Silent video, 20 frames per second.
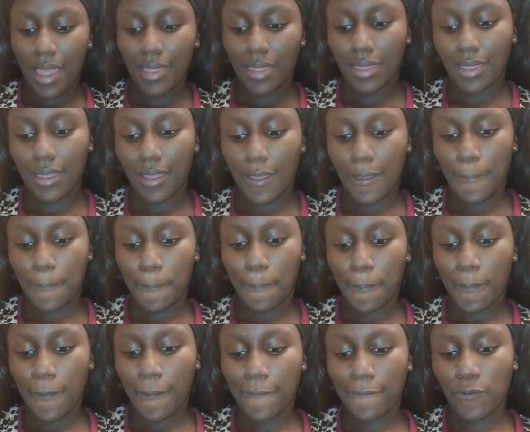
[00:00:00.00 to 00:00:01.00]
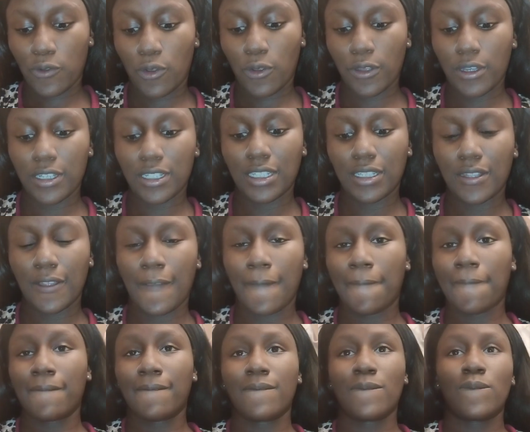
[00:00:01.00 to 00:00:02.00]
Then, of course,
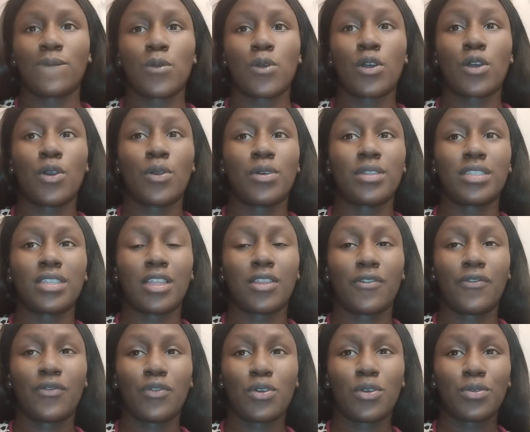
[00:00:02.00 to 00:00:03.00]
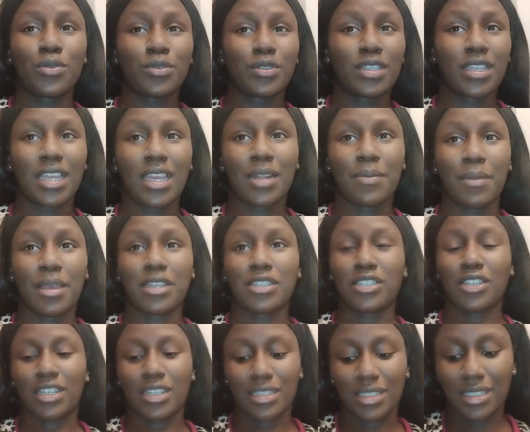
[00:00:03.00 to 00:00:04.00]
we'll go into the full routine. Make
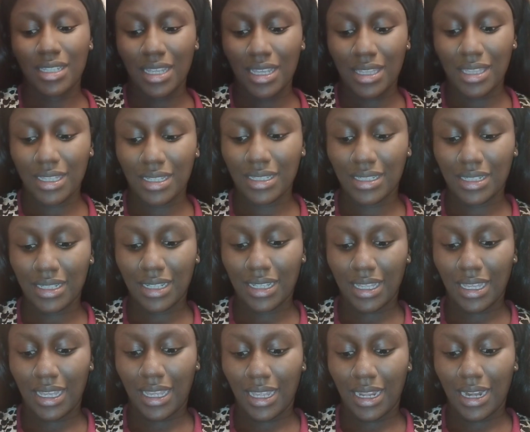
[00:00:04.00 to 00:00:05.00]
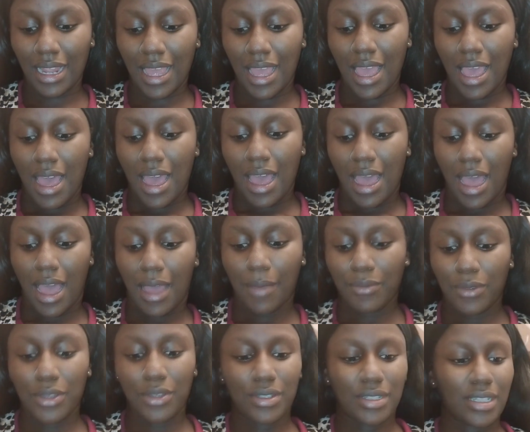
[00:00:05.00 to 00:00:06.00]
sure our teeth is clean. I'm
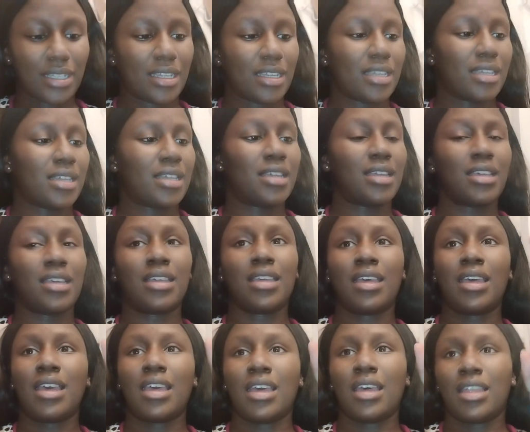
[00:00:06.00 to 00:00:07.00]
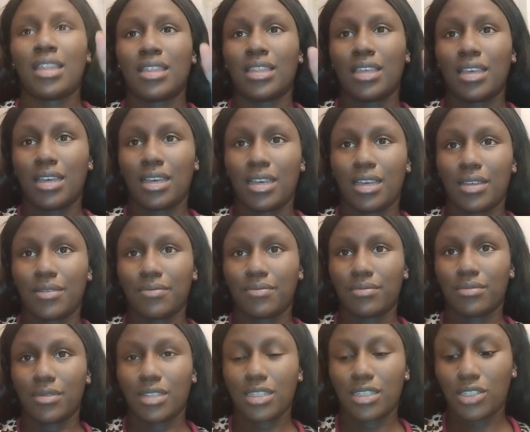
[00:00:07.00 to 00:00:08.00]
using
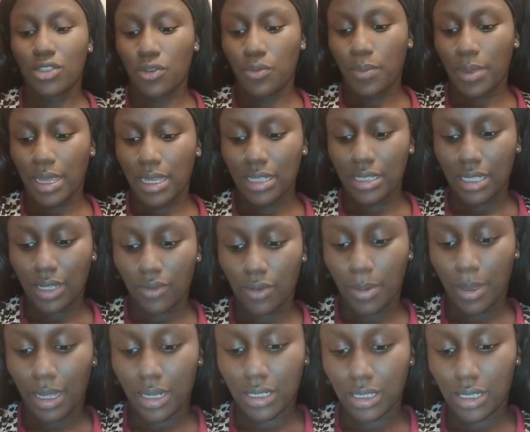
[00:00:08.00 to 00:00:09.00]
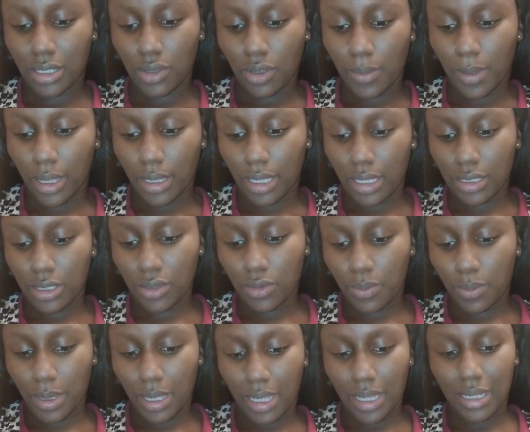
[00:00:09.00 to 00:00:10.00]
this toothpaste. Everybody should know about that
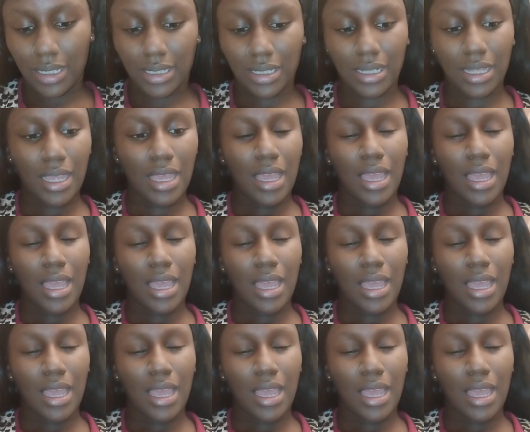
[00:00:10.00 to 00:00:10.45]
toothpaste.